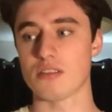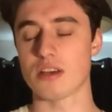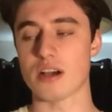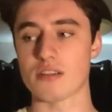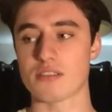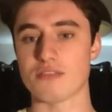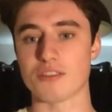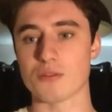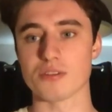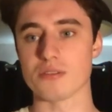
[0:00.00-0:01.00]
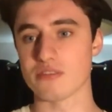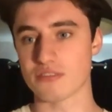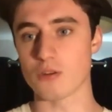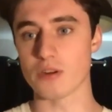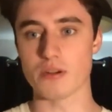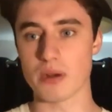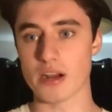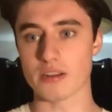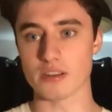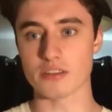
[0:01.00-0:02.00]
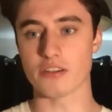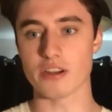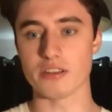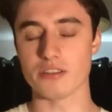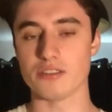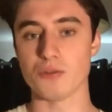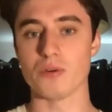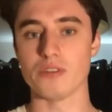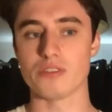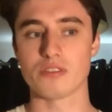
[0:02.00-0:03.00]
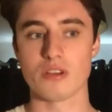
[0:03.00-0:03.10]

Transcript: that if you were doing a four-year marketing degree, you would